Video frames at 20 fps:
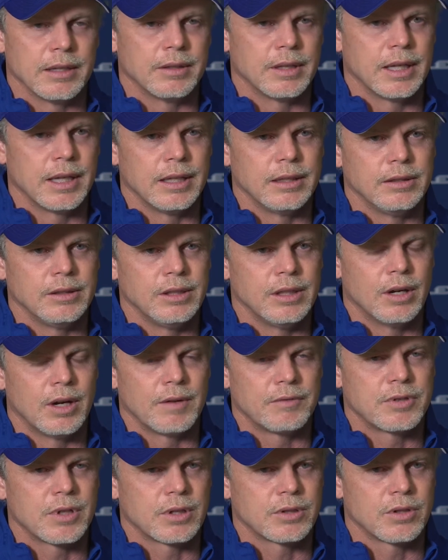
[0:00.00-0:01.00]
And you know,
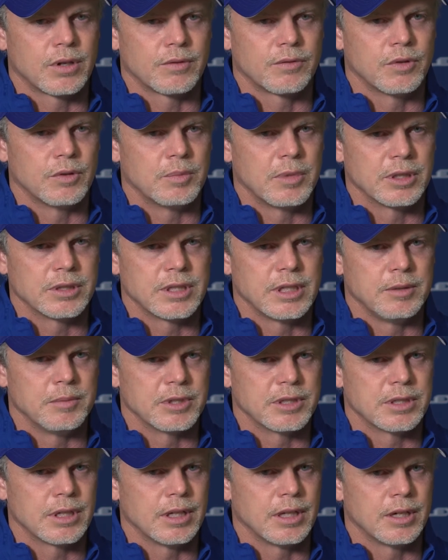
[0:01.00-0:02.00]
I've talked to our football team
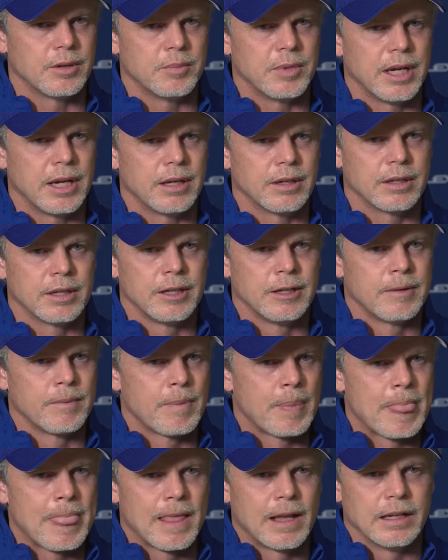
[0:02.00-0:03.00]
a ton about
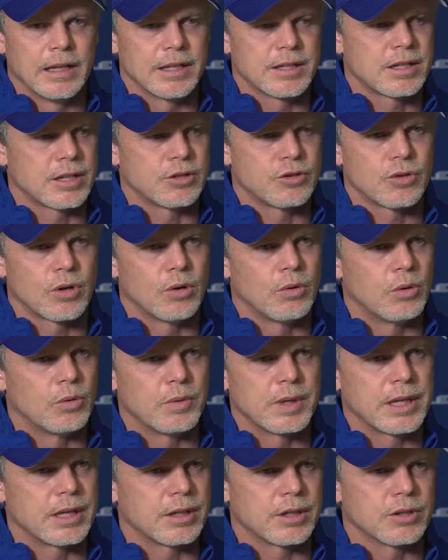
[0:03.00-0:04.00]
let's control what
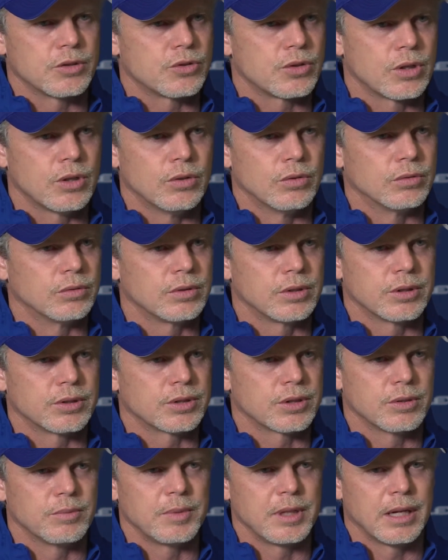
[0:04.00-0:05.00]
we can control.
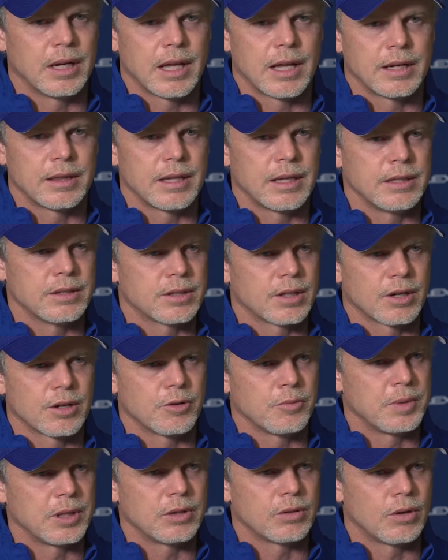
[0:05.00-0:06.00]
There's going to be a lot of things that are
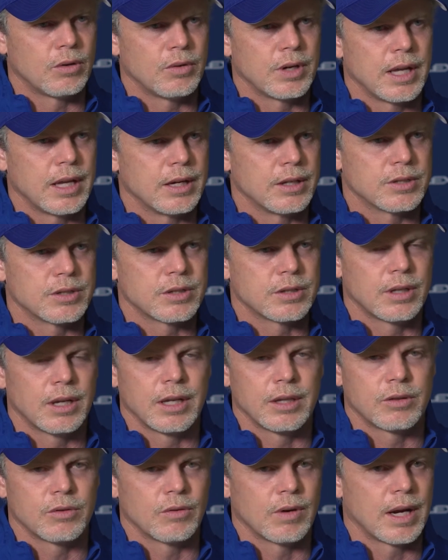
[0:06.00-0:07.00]
going to be thrown at us
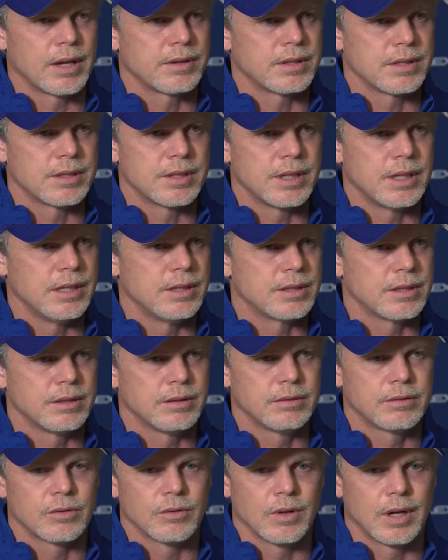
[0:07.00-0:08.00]
throughout the
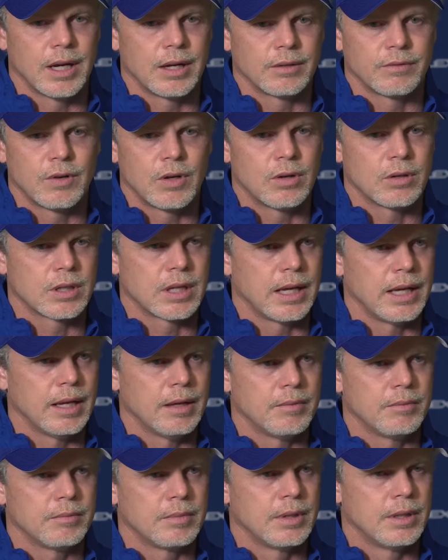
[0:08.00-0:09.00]
season, throughout fall
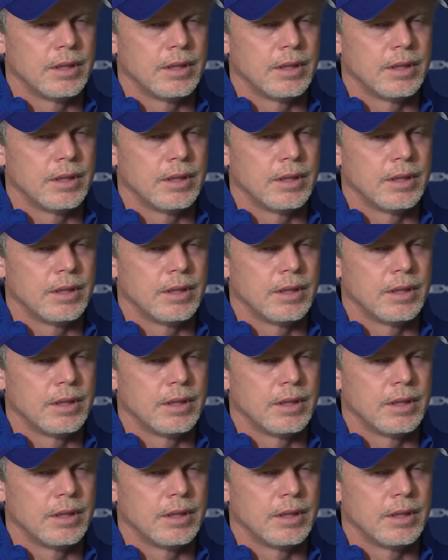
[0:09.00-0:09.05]
camp.